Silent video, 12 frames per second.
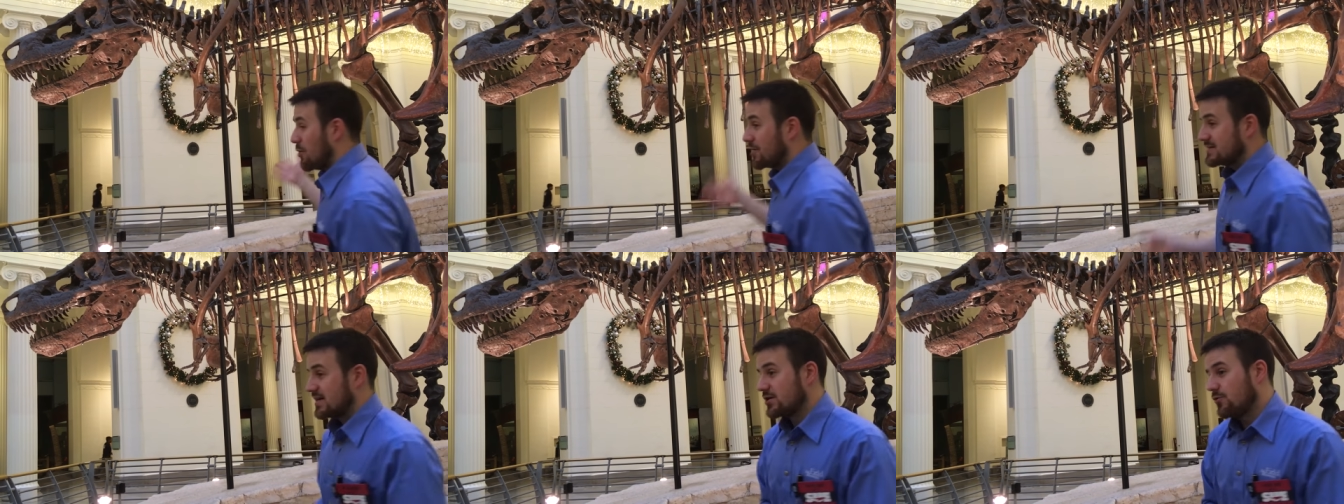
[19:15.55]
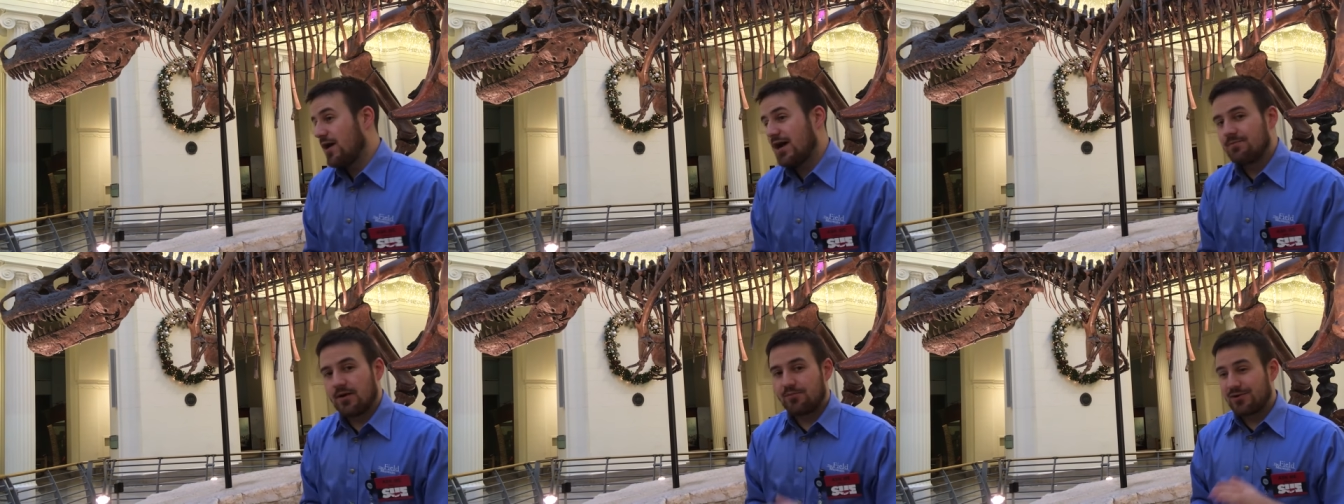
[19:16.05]
work is
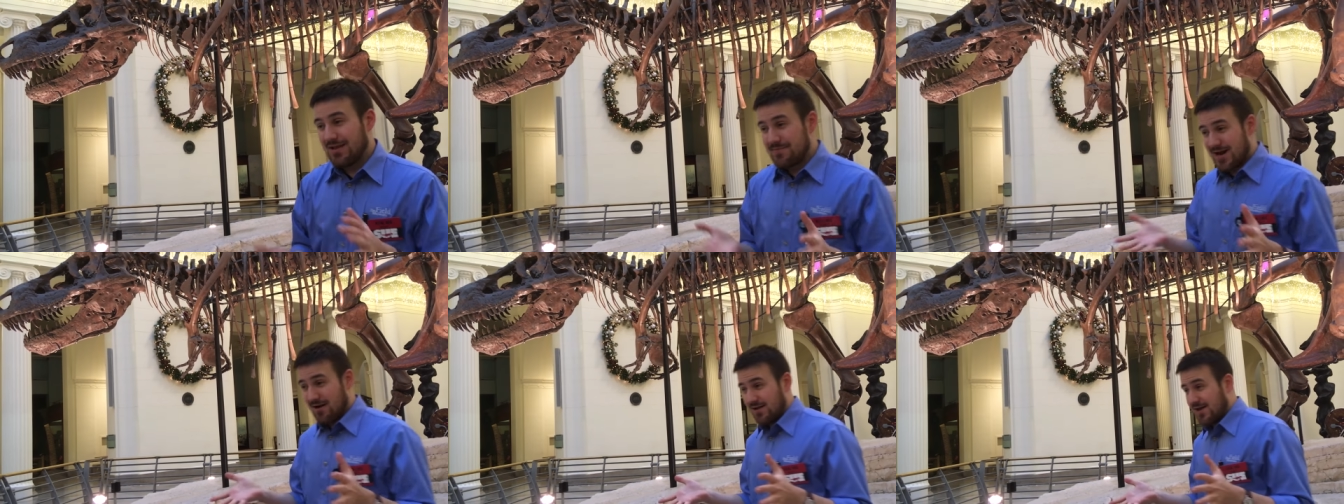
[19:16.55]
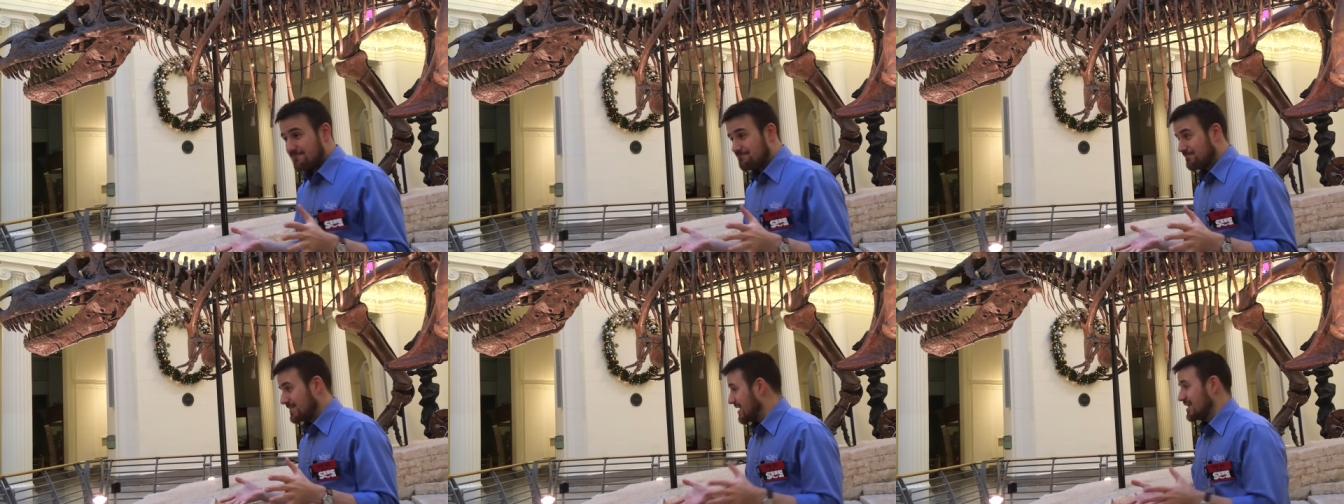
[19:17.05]
underway, but preliminarily,
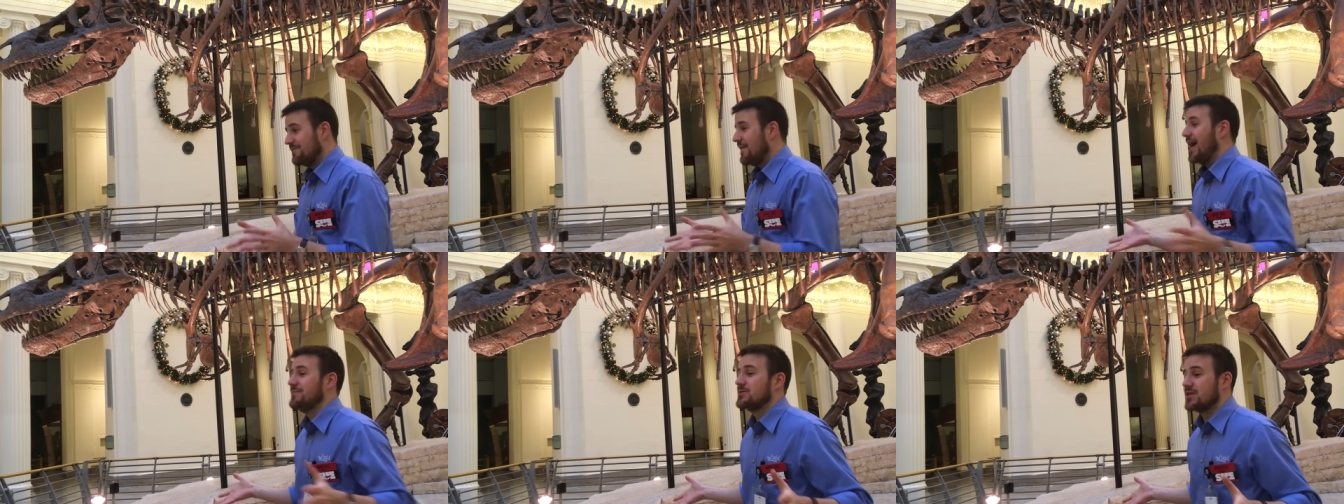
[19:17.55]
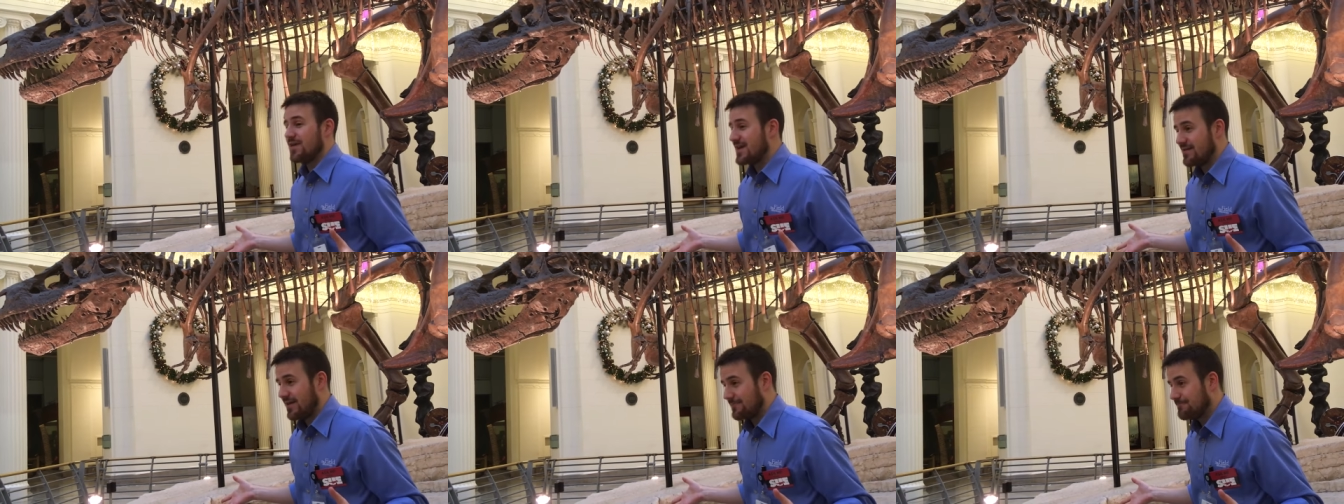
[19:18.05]
they didn't find much of
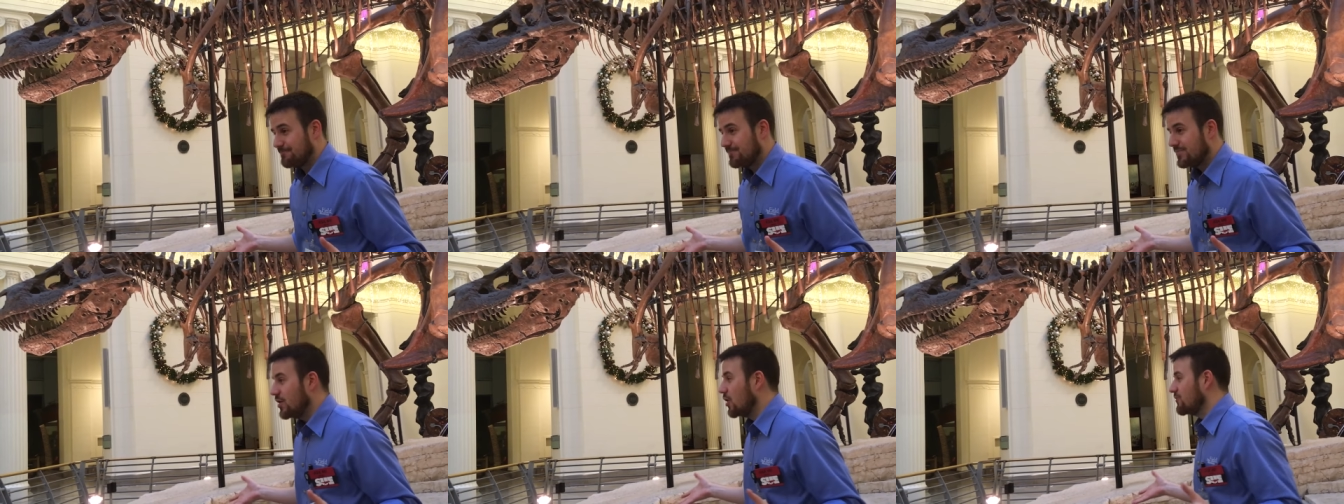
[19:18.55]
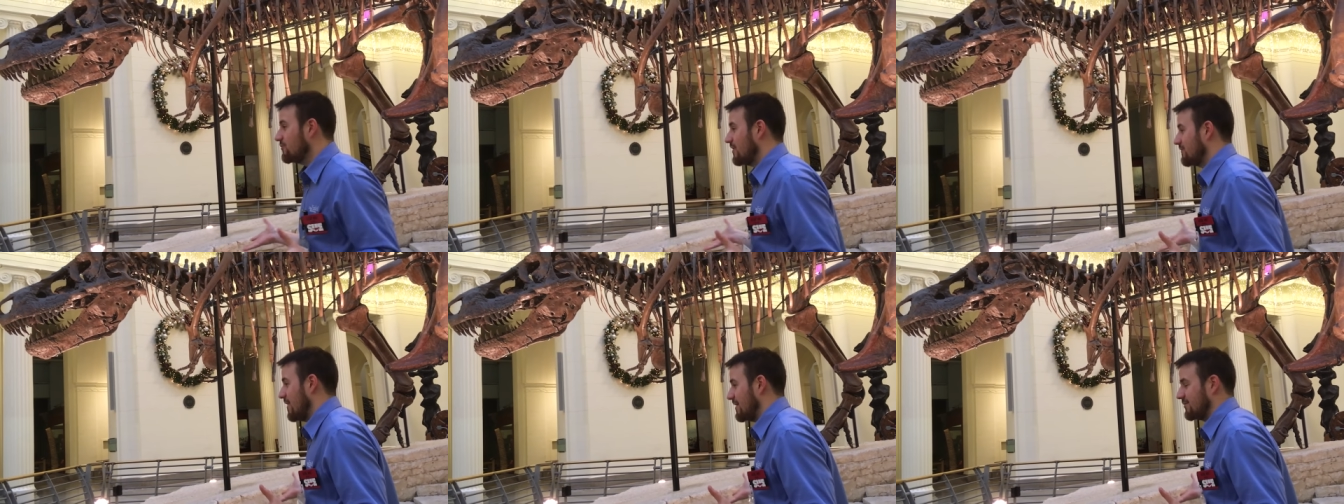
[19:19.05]
anything. No
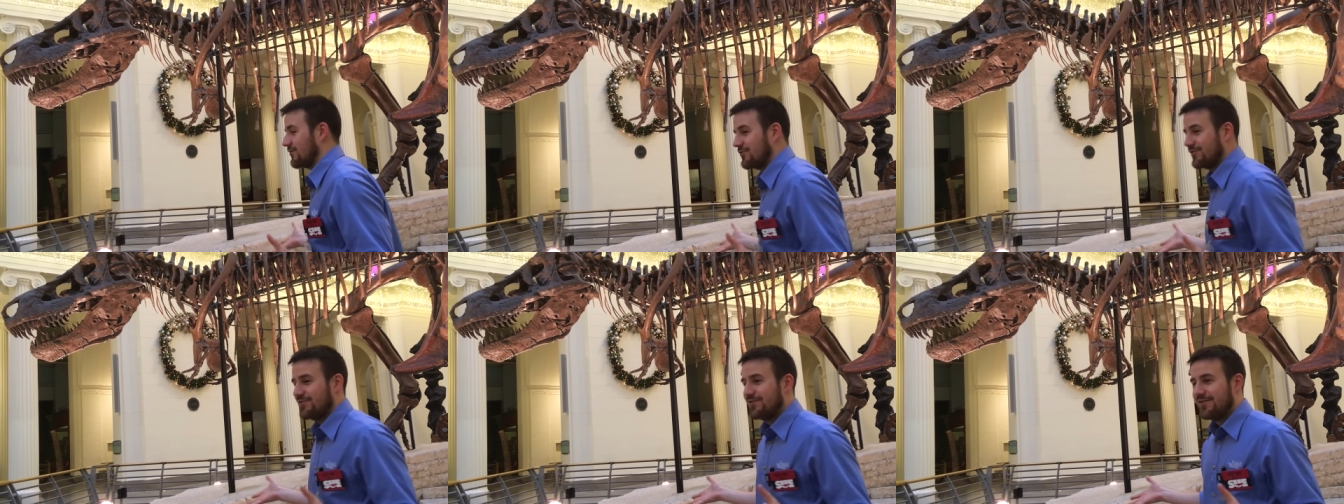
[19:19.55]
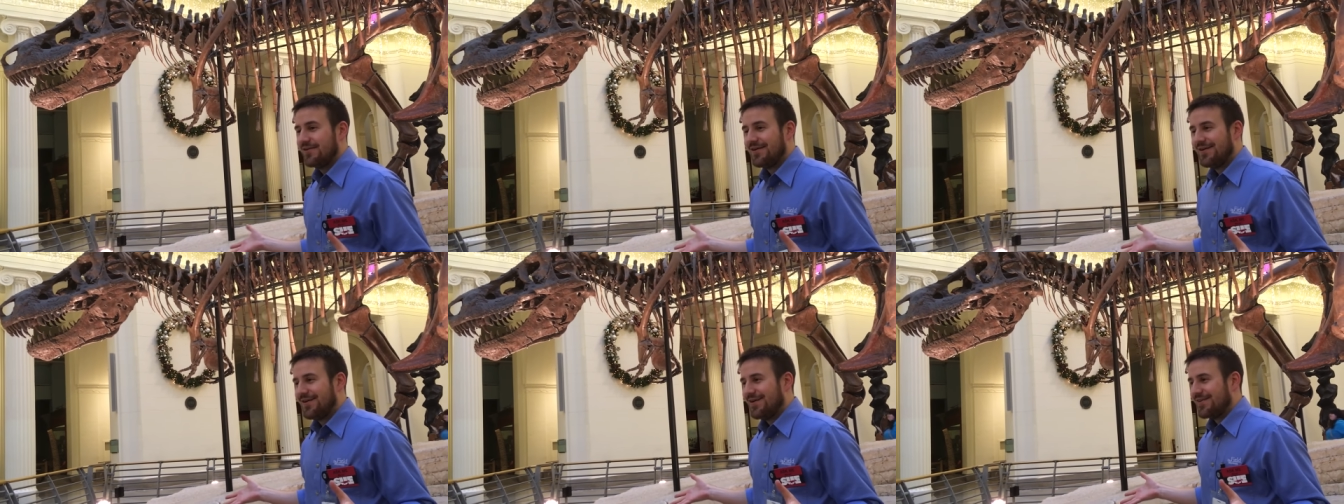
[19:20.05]
stress fractures.
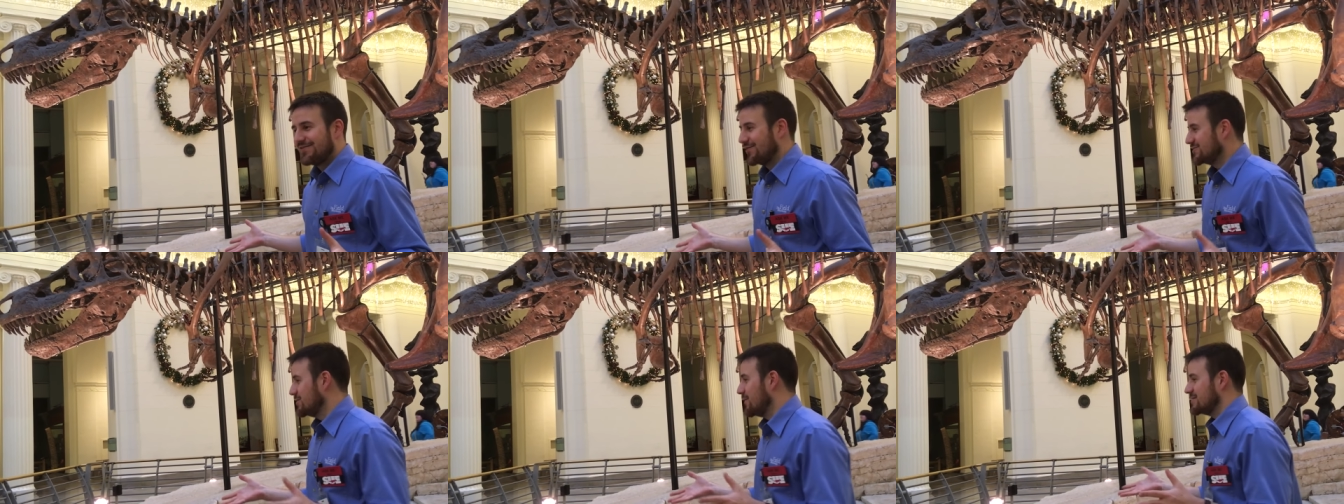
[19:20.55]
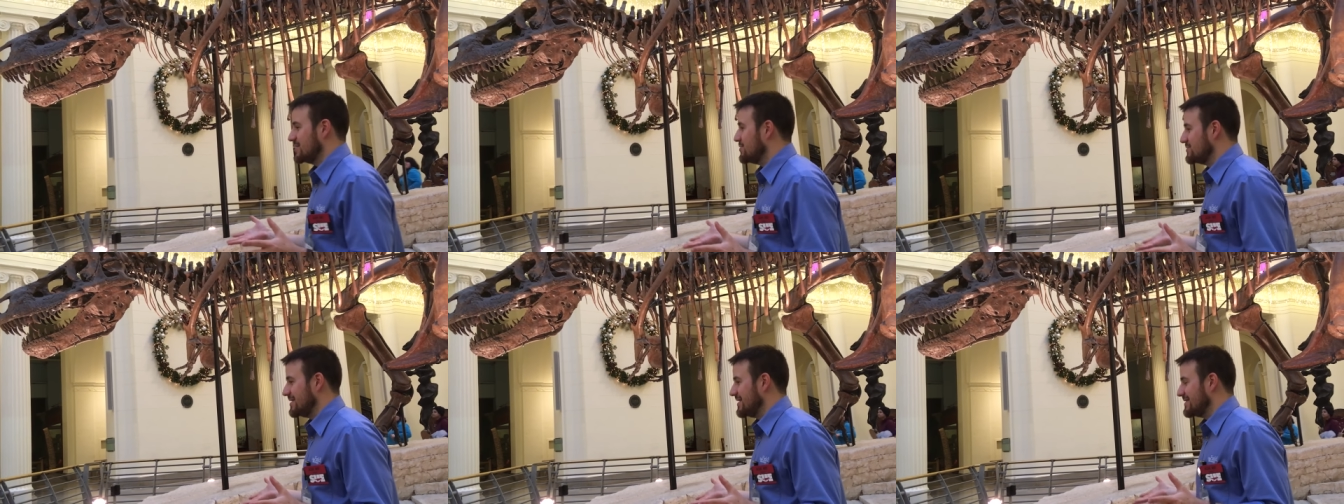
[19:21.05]
So she wasn't
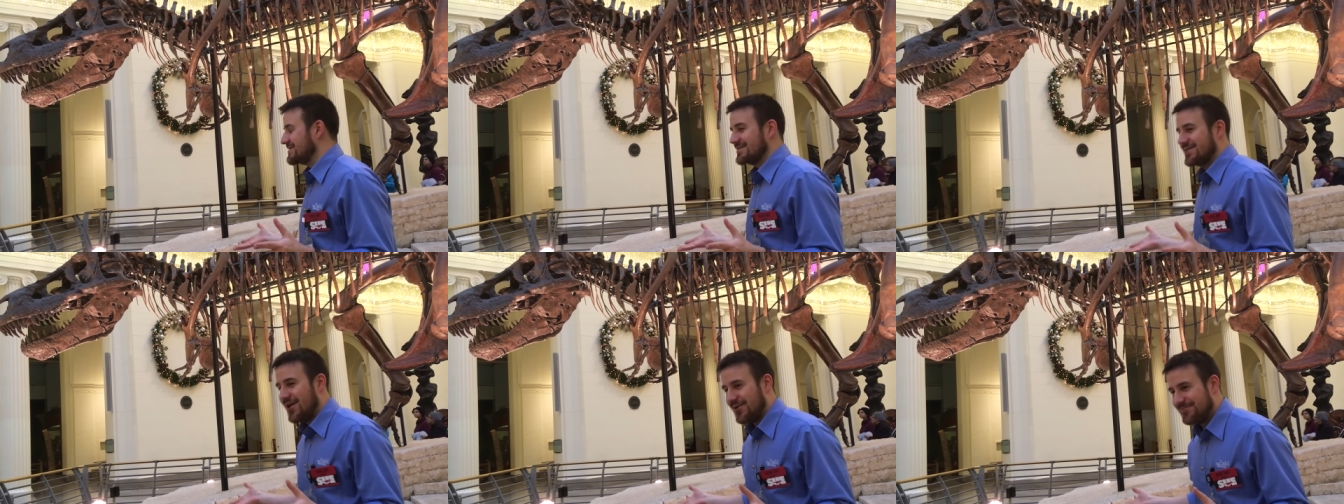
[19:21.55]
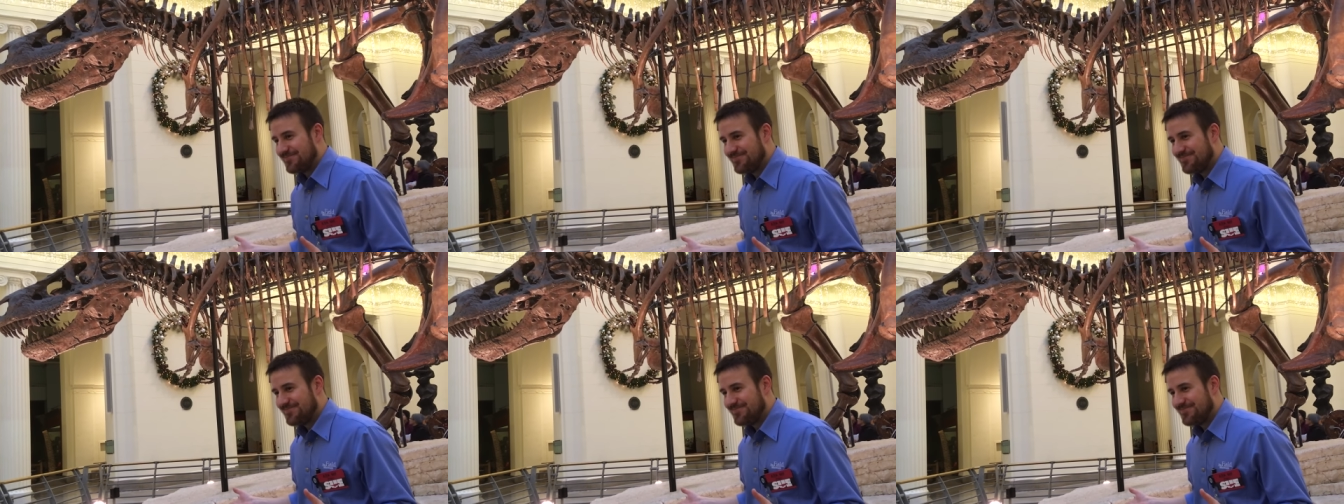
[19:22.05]
using it as an adult.